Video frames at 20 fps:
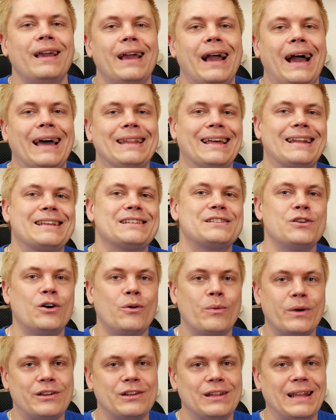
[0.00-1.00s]
And let us know
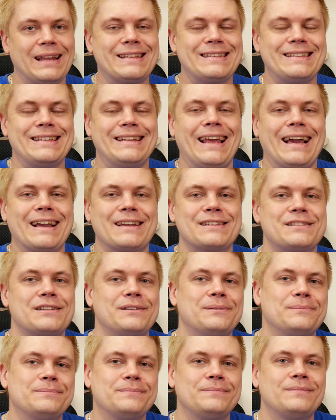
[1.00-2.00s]
what you'd like to see
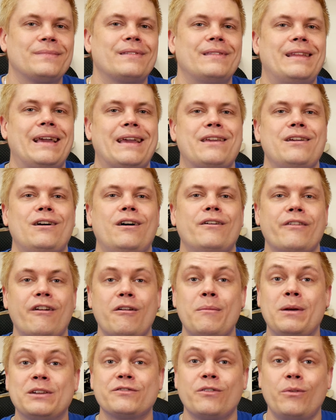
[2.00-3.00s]
next. Thank you all
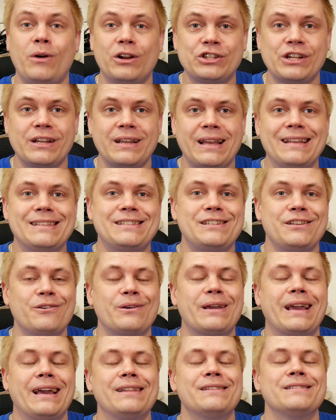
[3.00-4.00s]
very much for watching, and see you
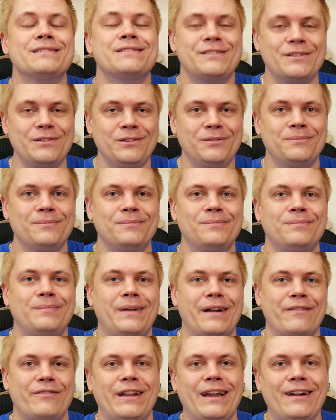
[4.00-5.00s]
again soon.
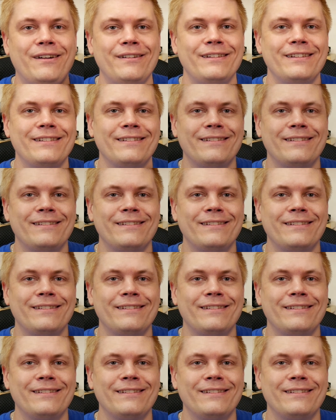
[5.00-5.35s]
Bye for now.